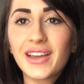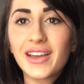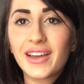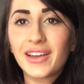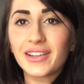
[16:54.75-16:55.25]

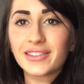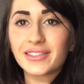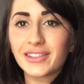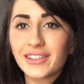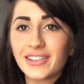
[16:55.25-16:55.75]

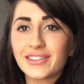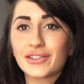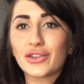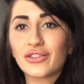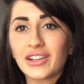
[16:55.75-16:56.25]
and is
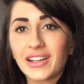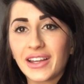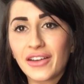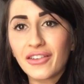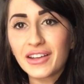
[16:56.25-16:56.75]
not really
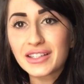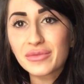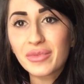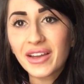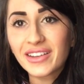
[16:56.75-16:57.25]

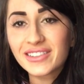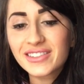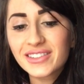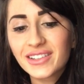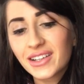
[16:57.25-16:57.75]

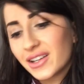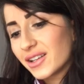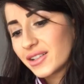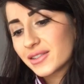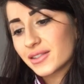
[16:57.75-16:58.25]
evidence-based.
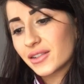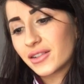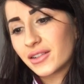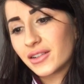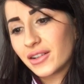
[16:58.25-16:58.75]
So
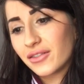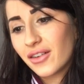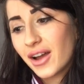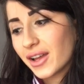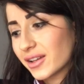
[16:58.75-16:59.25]
if
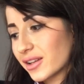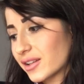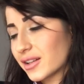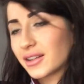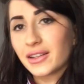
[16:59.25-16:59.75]
I
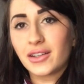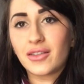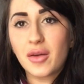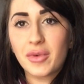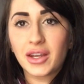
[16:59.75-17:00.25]
can clear
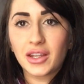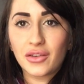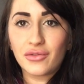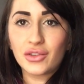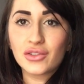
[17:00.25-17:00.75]
up any
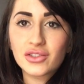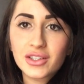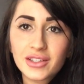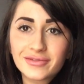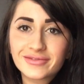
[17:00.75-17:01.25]

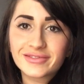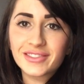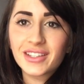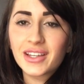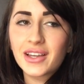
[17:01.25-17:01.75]
confusion,
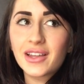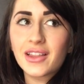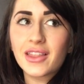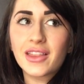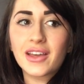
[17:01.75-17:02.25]

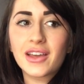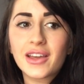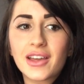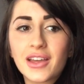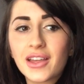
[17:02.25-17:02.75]

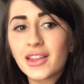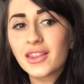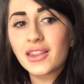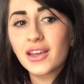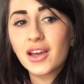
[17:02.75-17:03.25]

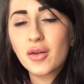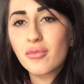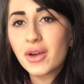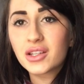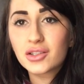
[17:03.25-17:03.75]
then
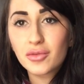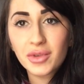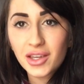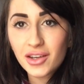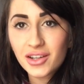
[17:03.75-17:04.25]
my job
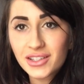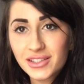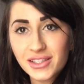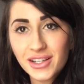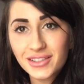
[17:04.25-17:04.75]
here
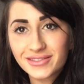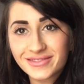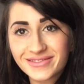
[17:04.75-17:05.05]
is done.